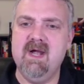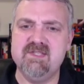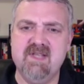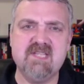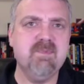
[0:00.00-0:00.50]
All
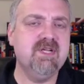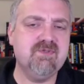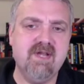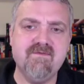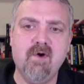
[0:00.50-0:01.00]
right, so that's
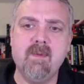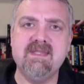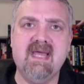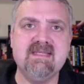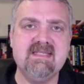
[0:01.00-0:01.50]
pretty
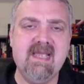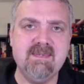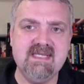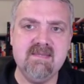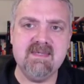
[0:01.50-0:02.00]
straightforward. That is the
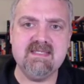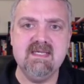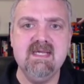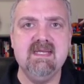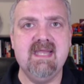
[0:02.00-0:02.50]
epididymis.